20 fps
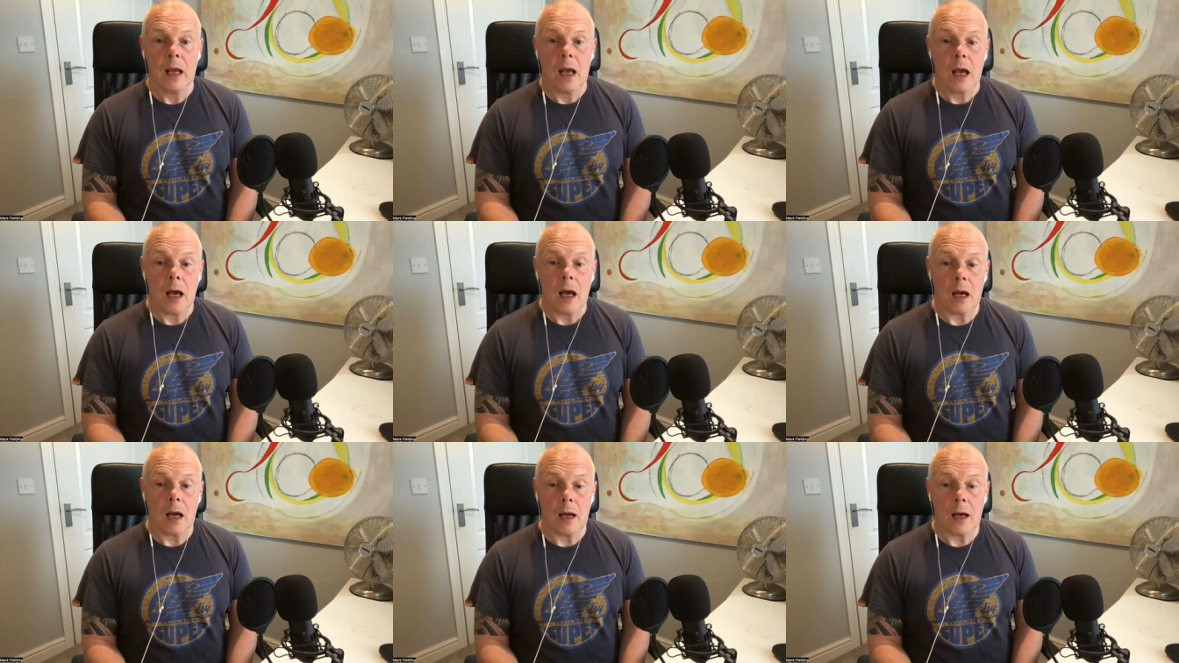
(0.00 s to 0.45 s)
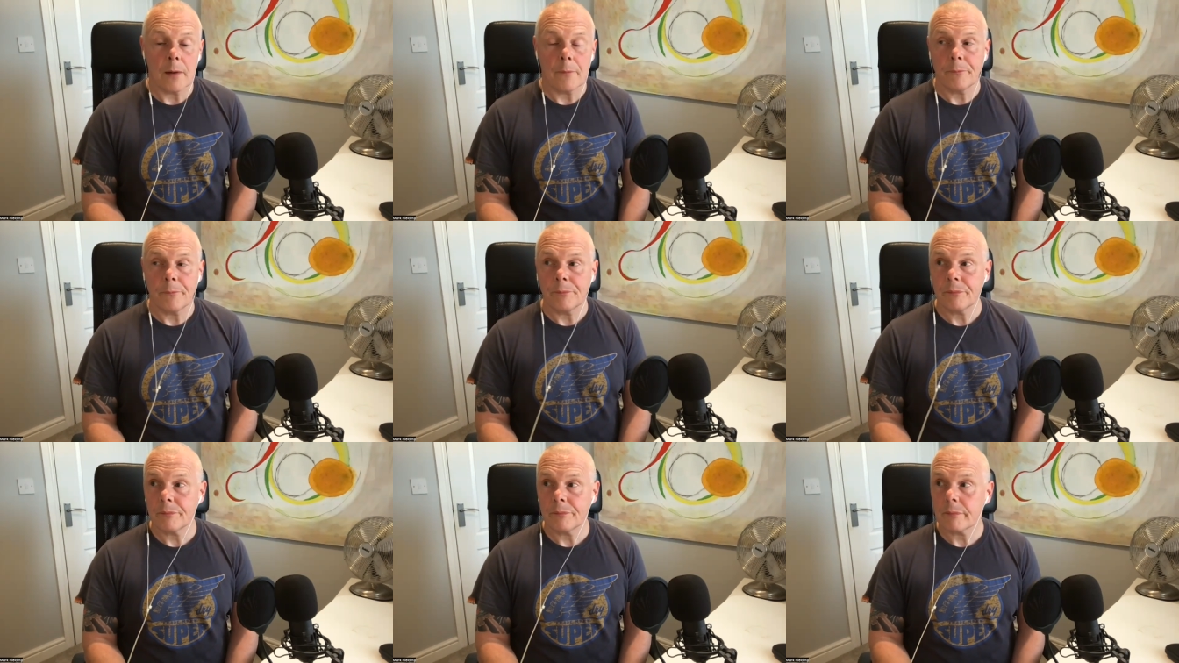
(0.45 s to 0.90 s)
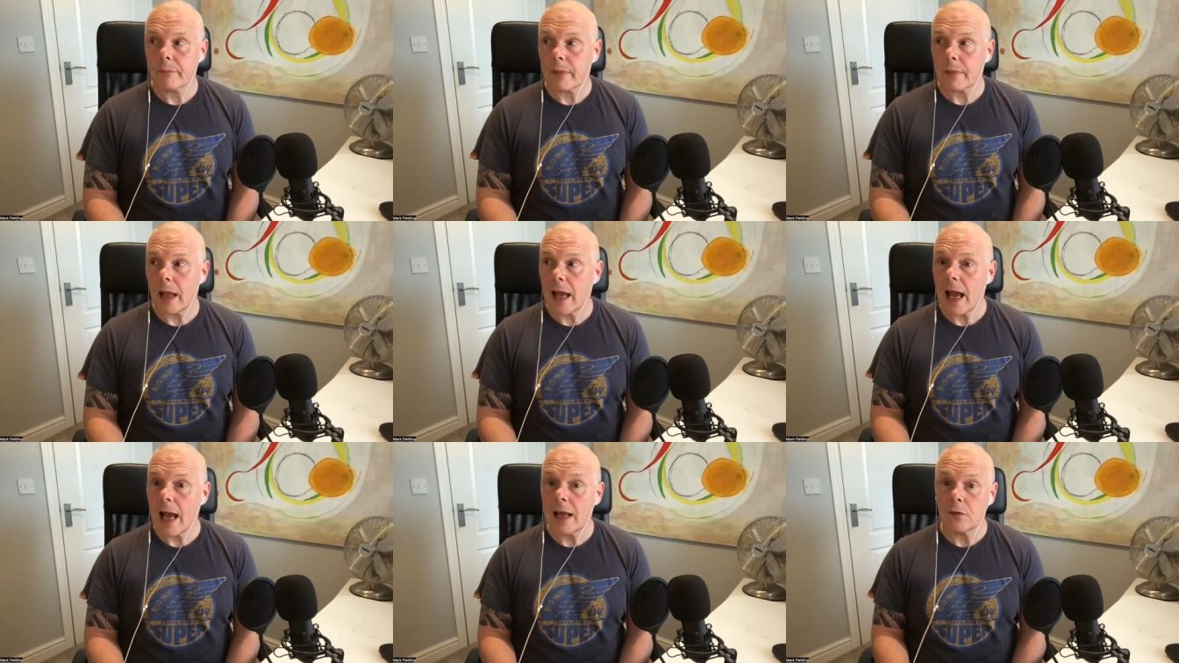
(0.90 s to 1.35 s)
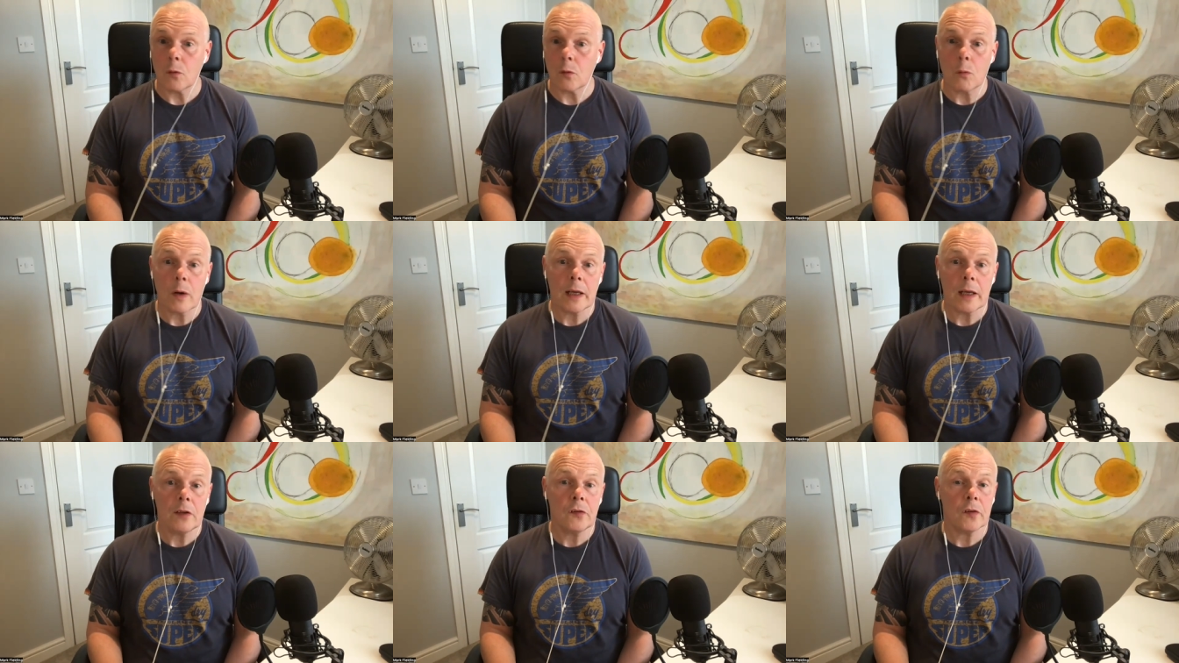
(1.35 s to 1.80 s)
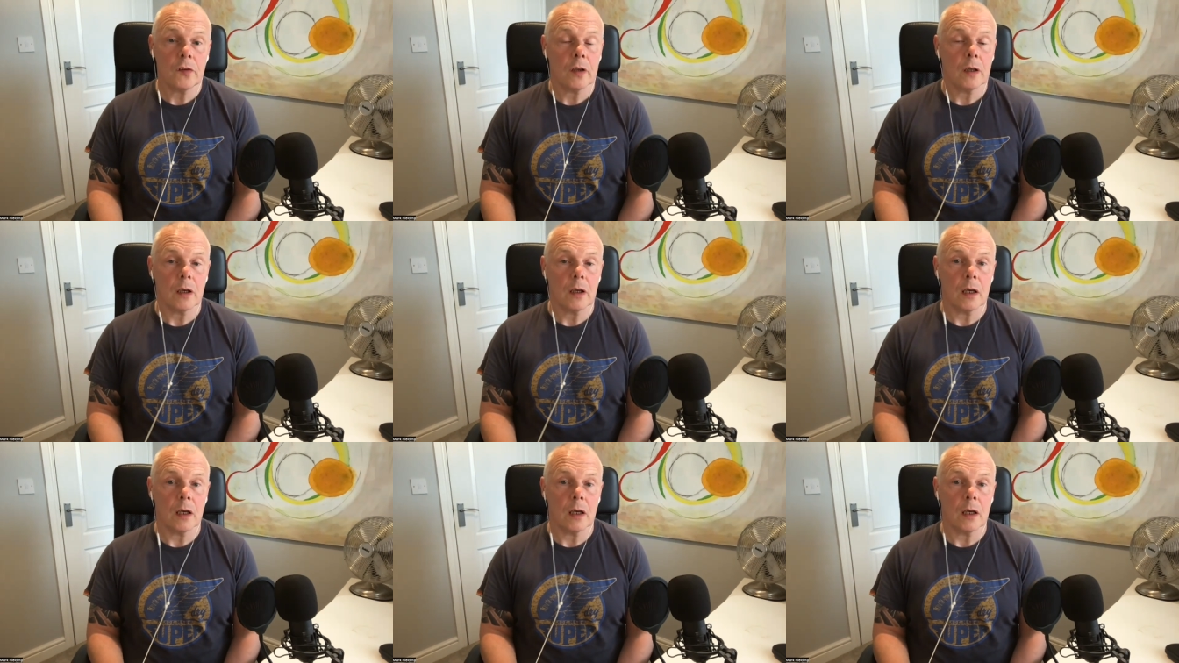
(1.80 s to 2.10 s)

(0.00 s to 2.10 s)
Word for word: Um, as always,